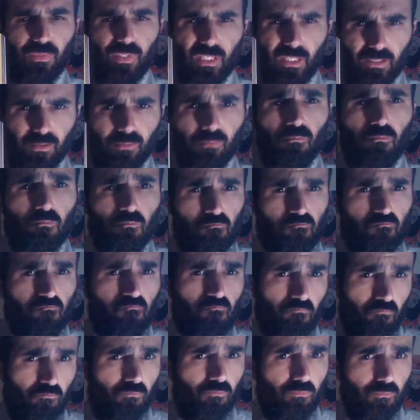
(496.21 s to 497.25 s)
and
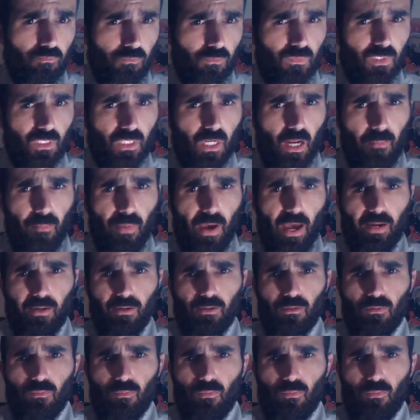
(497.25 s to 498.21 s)
it's not bad.